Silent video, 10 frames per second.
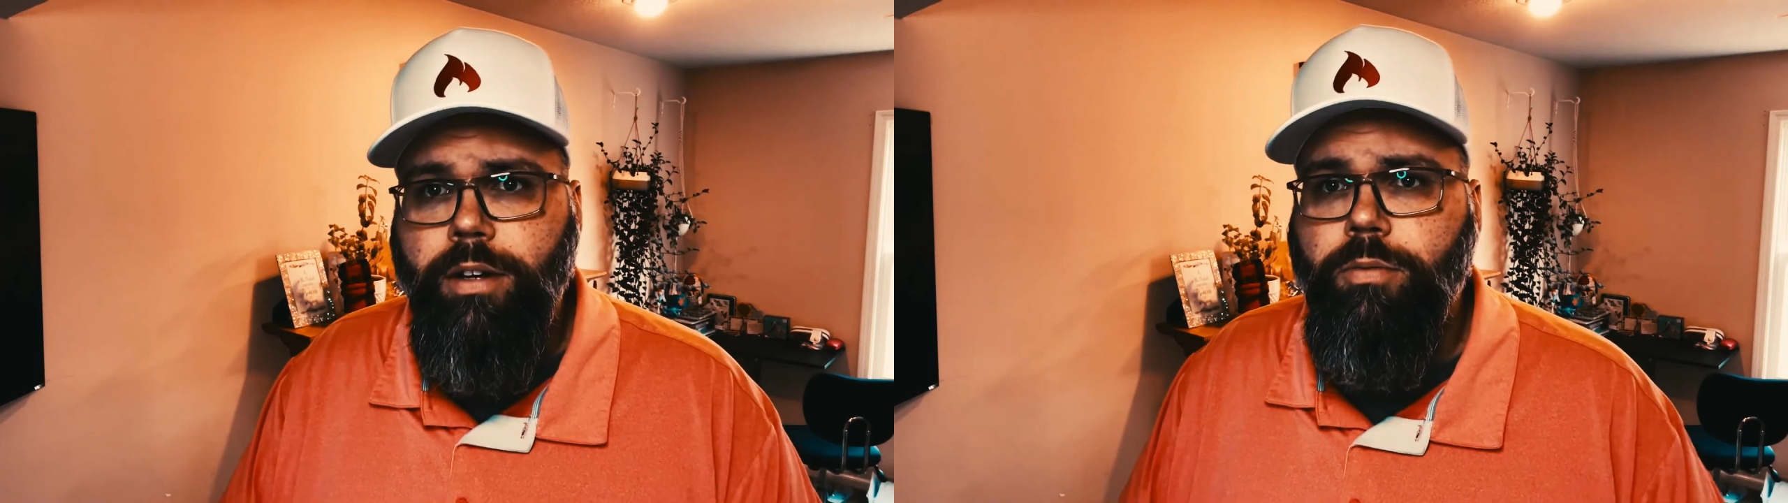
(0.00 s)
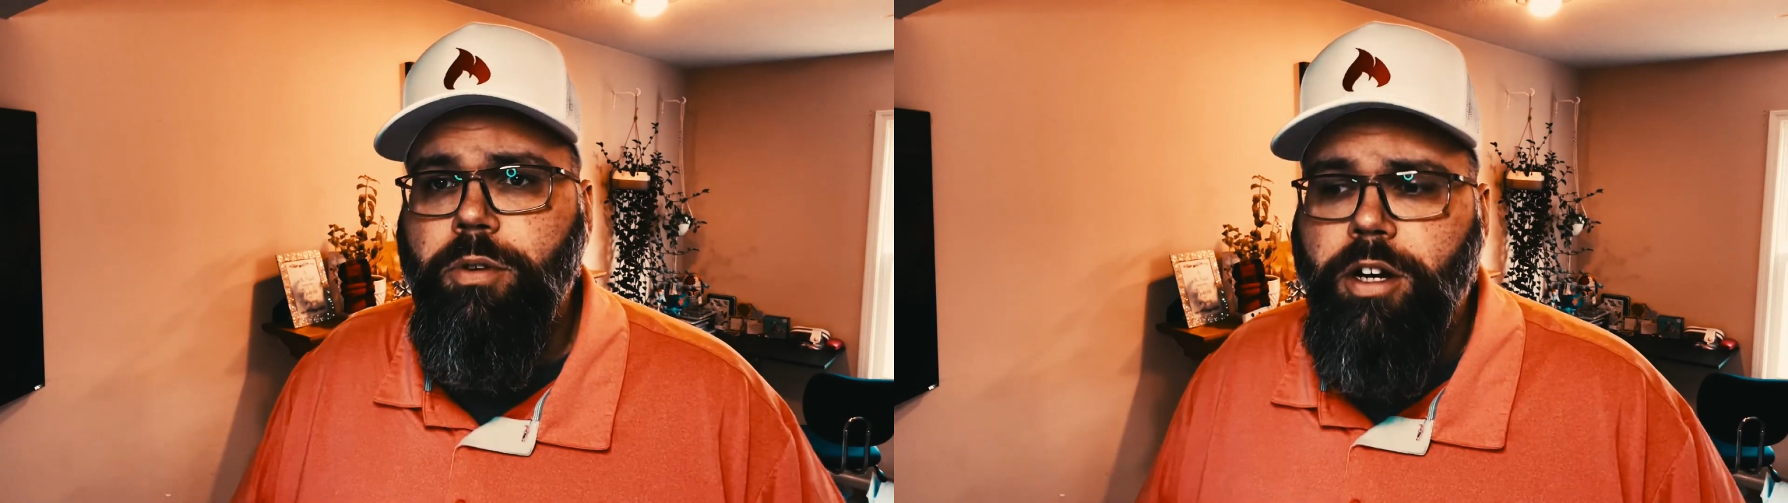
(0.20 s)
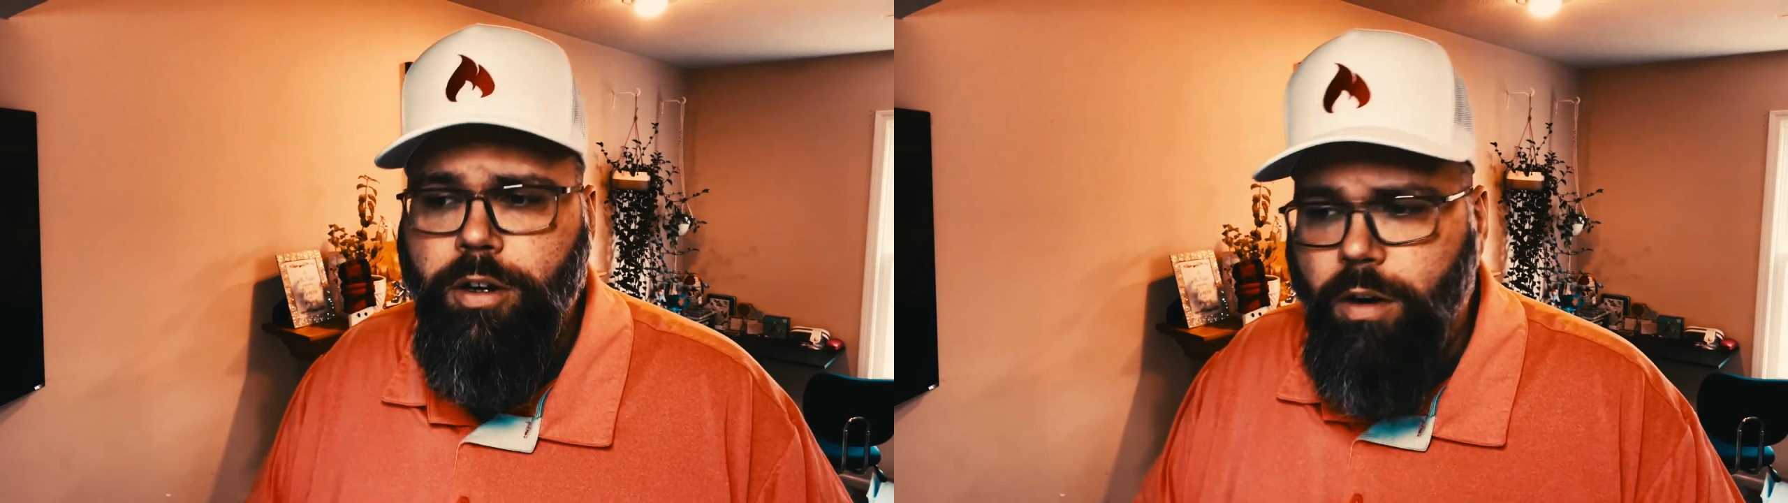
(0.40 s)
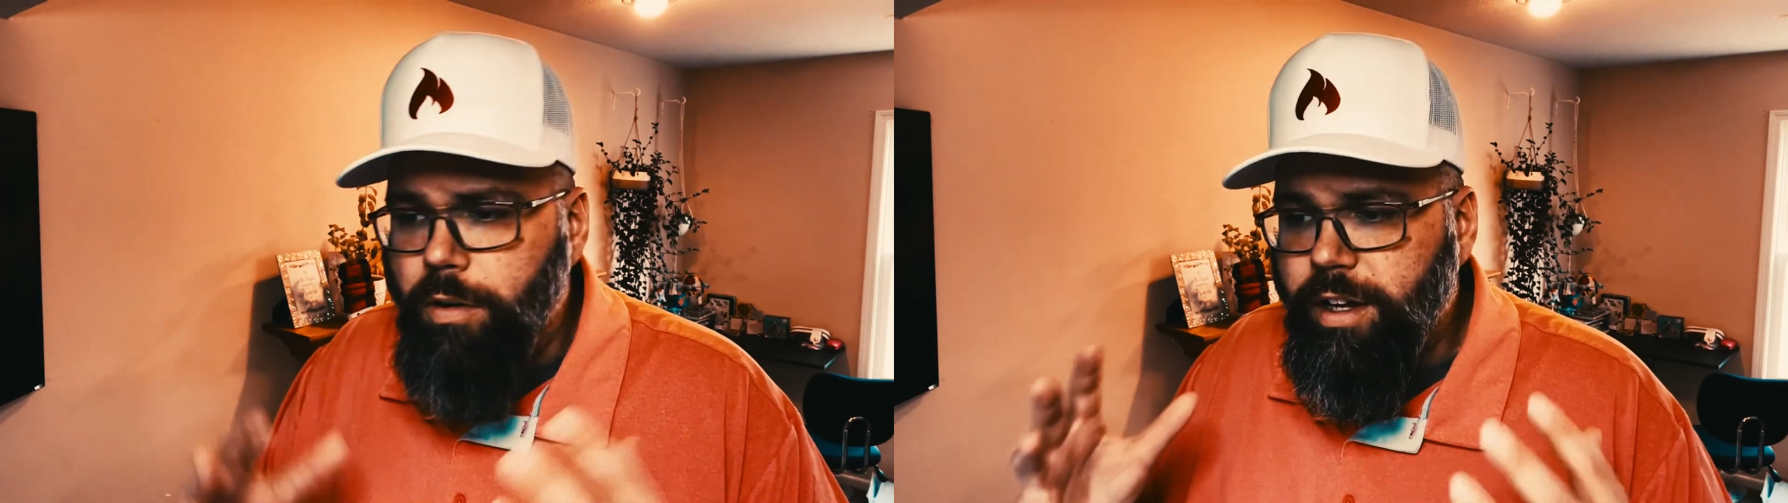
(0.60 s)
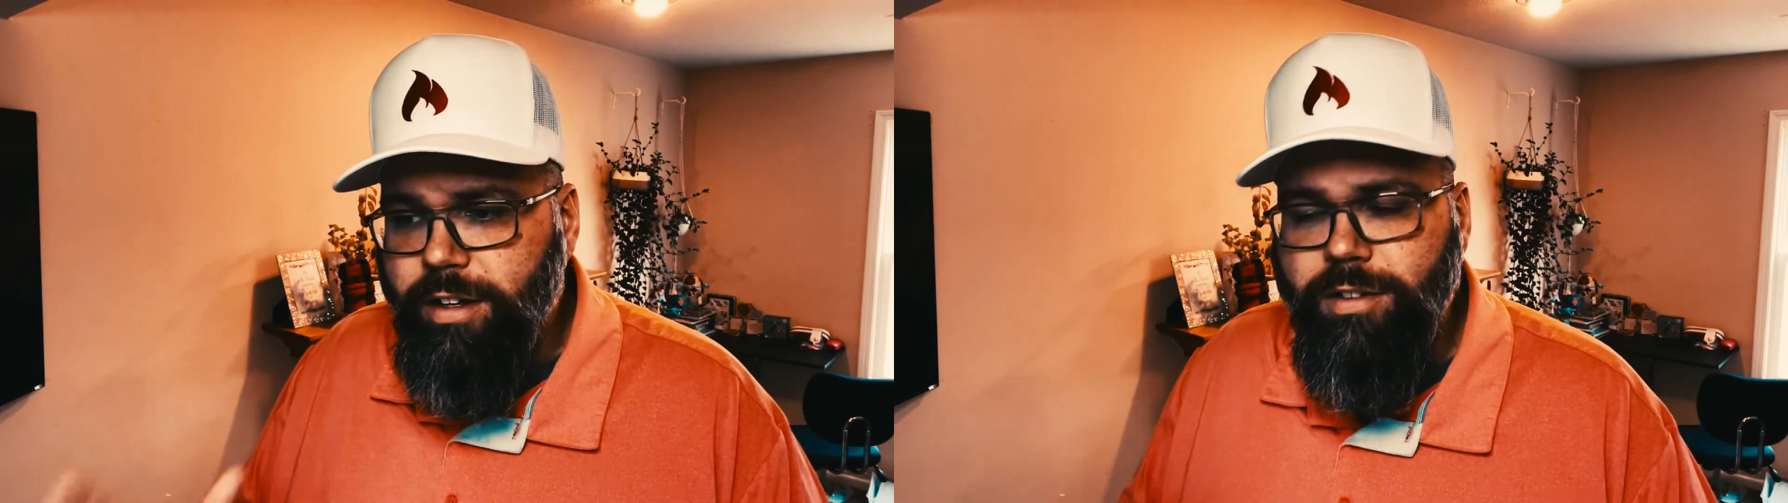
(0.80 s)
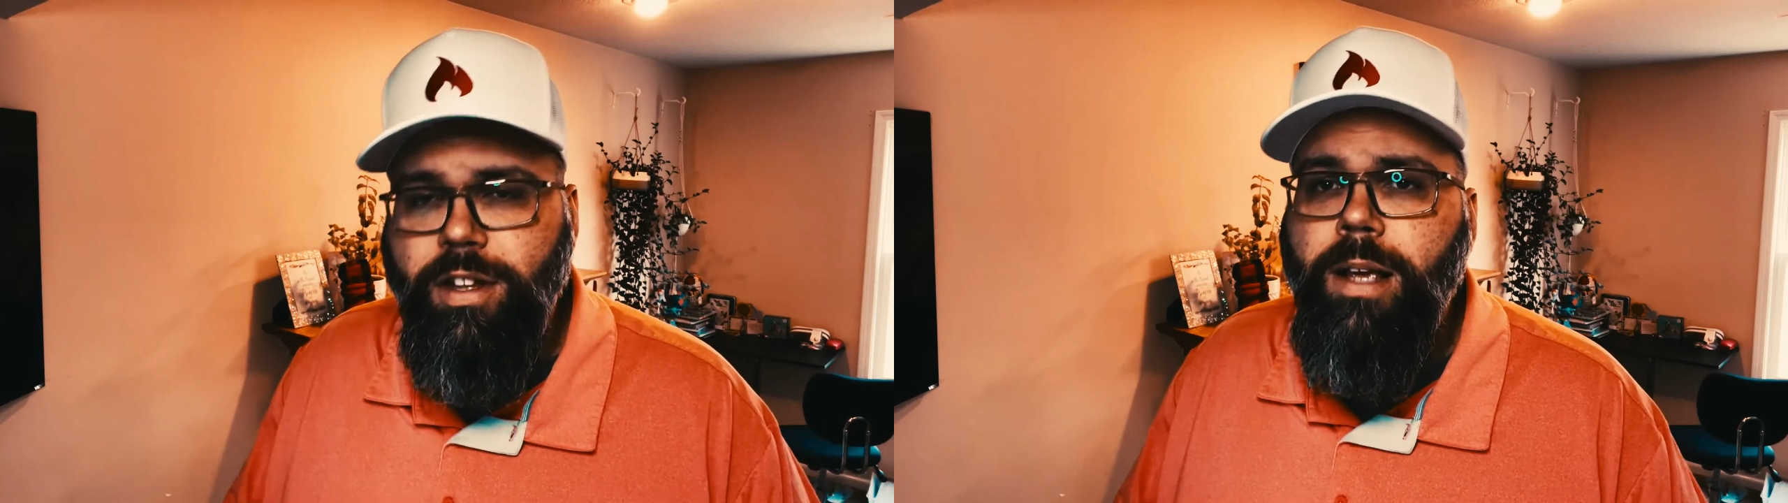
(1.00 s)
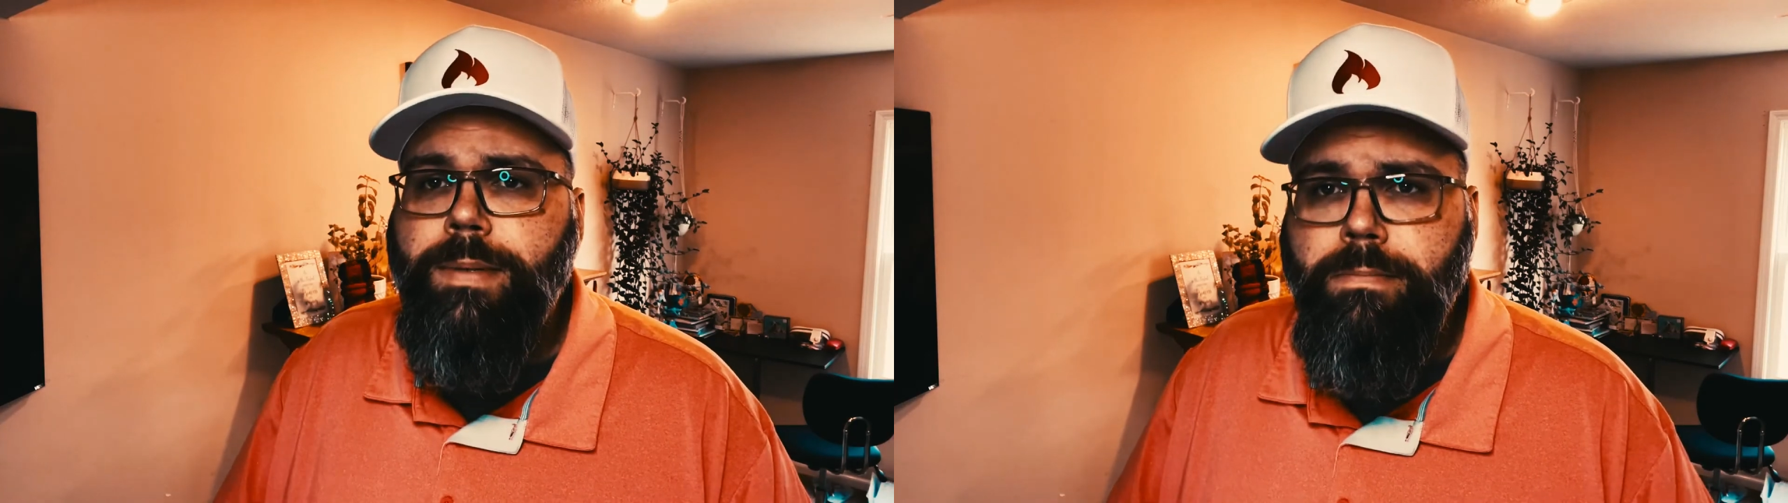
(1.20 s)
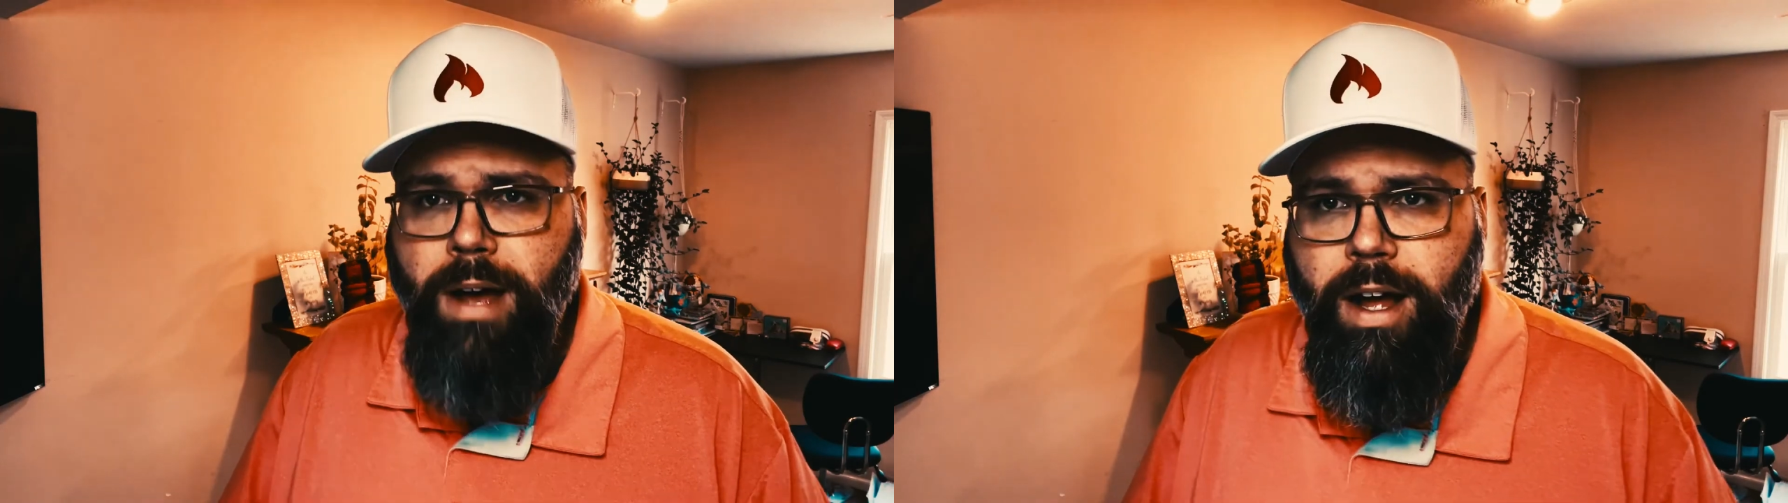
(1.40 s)
We are growing leaps
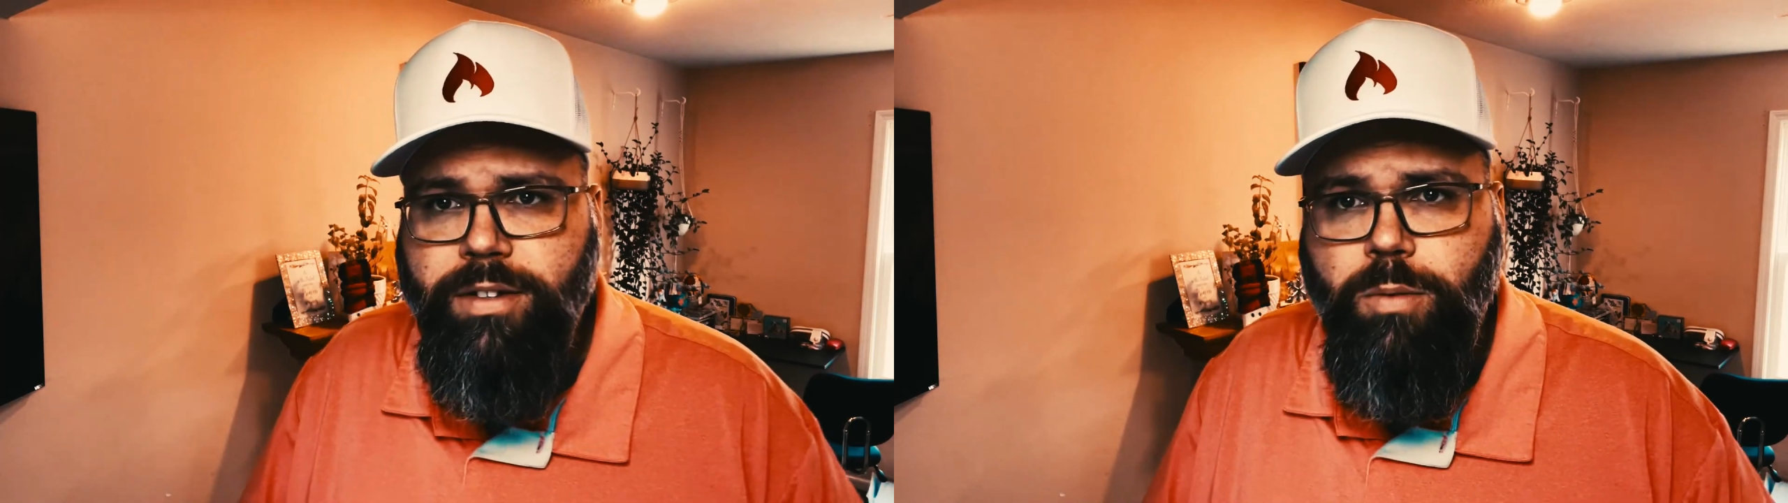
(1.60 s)
and bounds,